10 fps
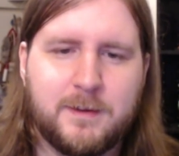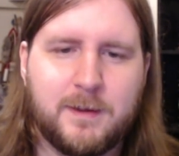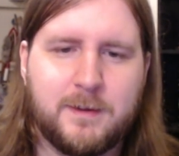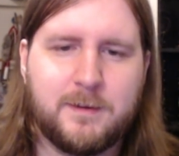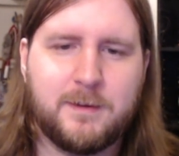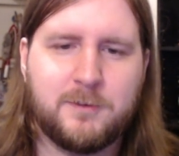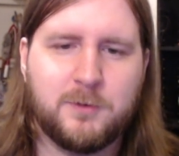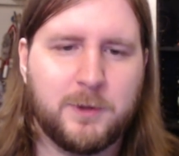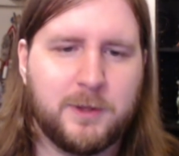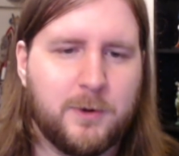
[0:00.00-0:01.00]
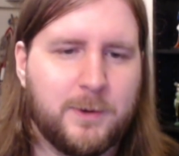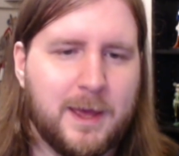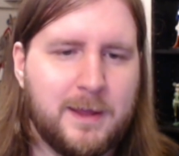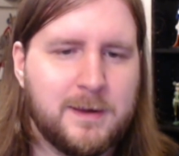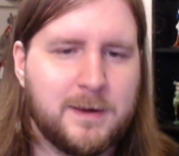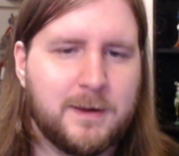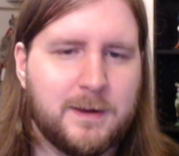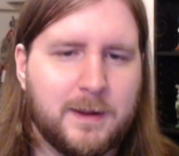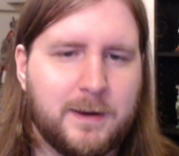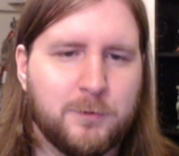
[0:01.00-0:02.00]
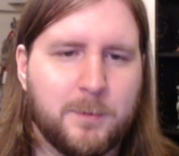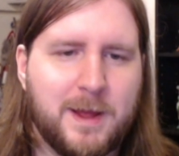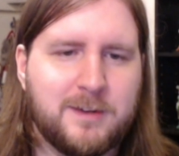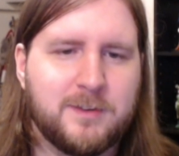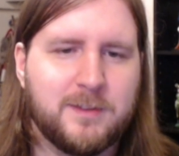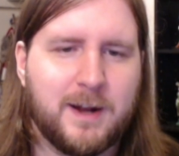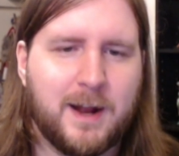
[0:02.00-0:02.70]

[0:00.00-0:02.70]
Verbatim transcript: I, is it really okay? I never imagined that